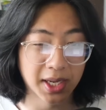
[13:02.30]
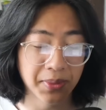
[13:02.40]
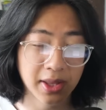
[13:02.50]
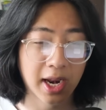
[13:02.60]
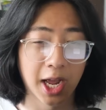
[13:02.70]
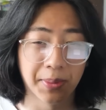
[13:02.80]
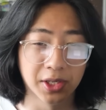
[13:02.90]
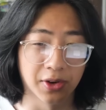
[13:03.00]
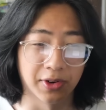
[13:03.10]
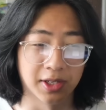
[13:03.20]
something that
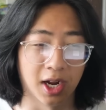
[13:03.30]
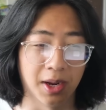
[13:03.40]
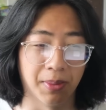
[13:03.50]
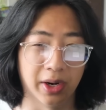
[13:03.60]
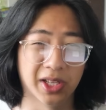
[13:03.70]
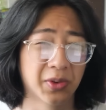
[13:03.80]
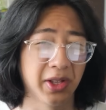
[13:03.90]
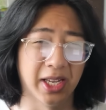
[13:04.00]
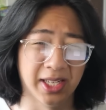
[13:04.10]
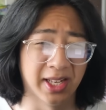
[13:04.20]
happens over time, but it's
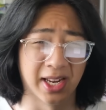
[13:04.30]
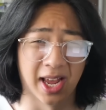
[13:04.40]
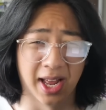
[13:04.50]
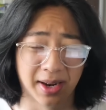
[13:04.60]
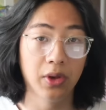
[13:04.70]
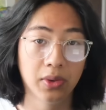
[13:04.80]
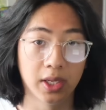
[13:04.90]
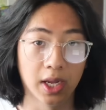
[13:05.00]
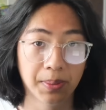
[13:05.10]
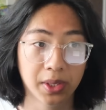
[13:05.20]
really easy to get. A few
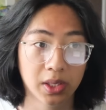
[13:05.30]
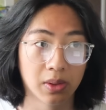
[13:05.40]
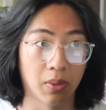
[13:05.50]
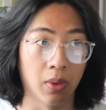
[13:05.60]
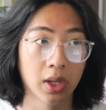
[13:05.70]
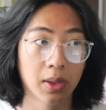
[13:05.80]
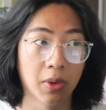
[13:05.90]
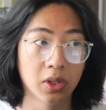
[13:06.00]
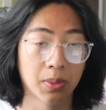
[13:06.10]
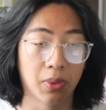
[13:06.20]
tips. One of the
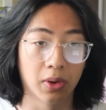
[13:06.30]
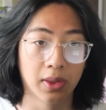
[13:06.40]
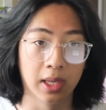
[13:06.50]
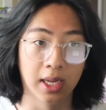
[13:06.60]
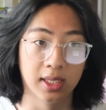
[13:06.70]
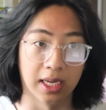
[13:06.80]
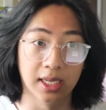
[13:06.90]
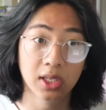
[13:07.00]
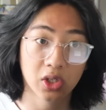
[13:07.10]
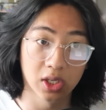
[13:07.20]
most important things
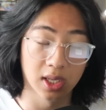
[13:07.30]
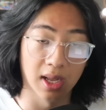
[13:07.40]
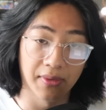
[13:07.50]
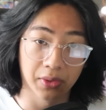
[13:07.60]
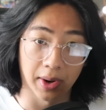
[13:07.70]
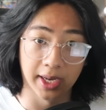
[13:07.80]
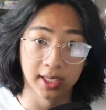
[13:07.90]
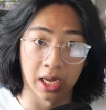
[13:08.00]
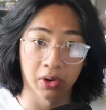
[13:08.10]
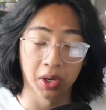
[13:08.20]
isn't just left to
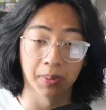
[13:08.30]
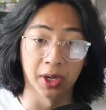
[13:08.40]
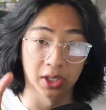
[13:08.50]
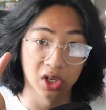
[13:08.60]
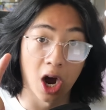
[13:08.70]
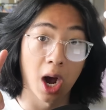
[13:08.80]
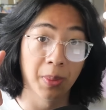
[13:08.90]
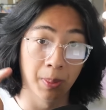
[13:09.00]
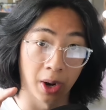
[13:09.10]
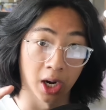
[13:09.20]
right centering, but
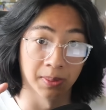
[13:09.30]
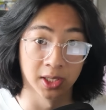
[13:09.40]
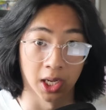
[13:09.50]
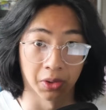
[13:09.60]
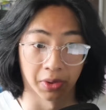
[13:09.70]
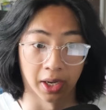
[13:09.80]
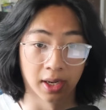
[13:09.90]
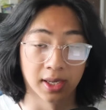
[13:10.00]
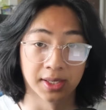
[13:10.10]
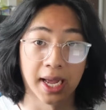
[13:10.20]
top bottom
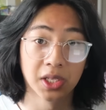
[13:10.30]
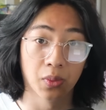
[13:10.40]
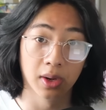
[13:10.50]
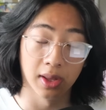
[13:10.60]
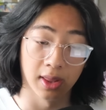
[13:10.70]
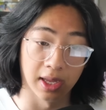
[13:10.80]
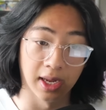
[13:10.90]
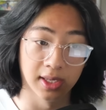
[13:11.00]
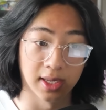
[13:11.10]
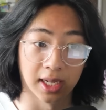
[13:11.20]
centering, because that's one of the
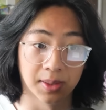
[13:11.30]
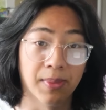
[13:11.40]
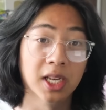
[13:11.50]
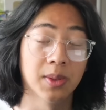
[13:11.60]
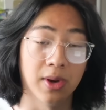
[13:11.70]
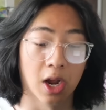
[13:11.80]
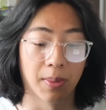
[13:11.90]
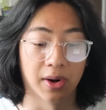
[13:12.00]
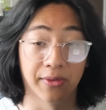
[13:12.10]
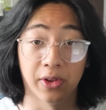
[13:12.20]
things that's messed me
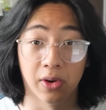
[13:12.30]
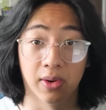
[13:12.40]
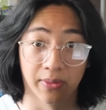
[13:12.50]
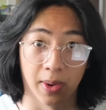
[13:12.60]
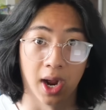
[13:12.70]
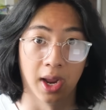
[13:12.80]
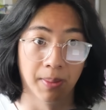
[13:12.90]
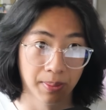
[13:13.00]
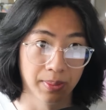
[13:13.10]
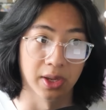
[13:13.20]
up on a few of
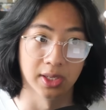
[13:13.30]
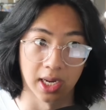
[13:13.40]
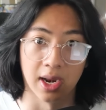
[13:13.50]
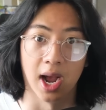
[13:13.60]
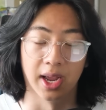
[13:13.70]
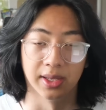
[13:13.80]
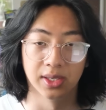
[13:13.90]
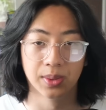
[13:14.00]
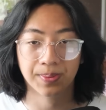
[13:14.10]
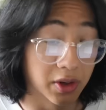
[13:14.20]
my PSA
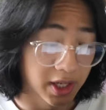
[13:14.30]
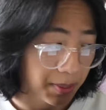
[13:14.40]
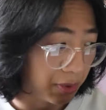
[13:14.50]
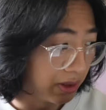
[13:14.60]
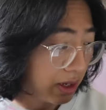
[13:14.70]
9s. For example,